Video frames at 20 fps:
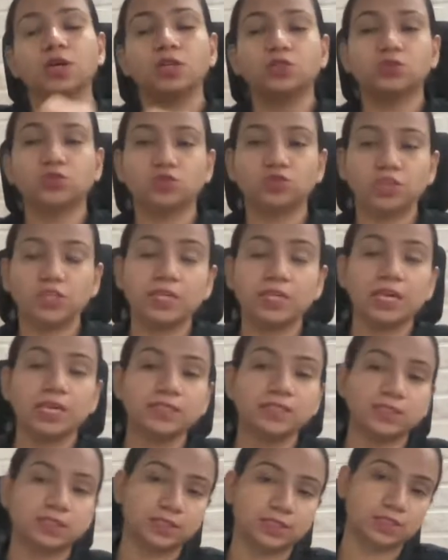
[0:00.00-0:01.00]
So
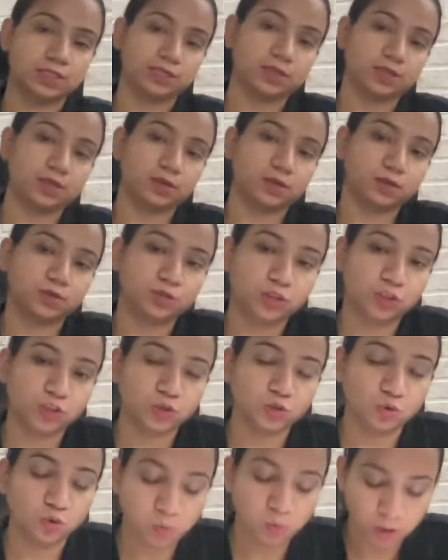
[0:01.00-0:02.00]
3S
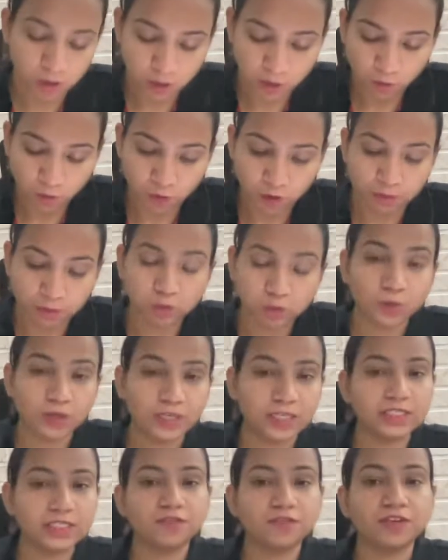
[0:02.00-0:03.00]
cube will be
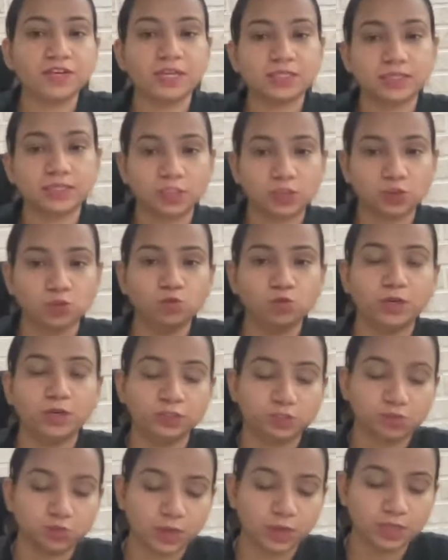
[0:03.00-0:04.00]
27S cube
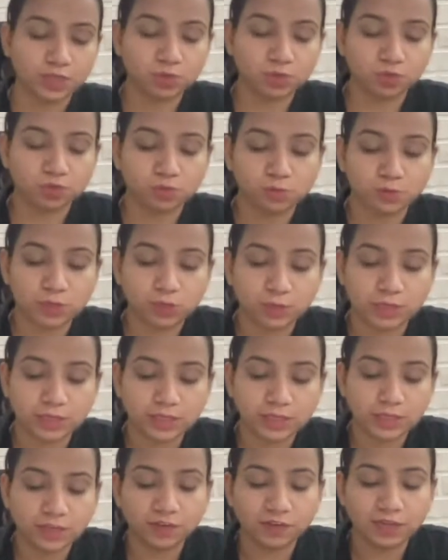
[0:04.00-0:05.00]
into S. So it will be
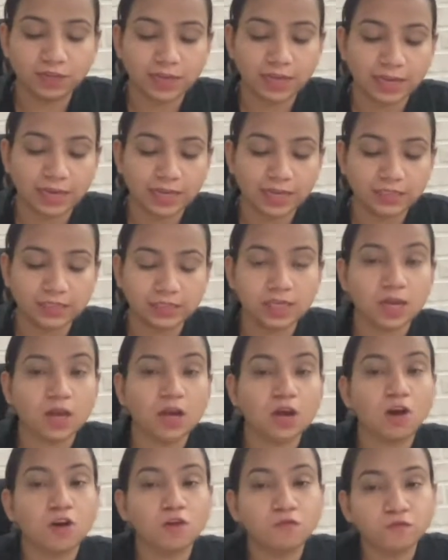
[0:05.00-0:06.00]
27S4
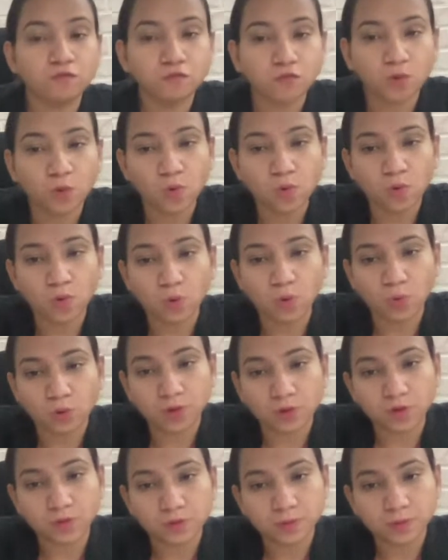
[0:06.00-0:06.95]
will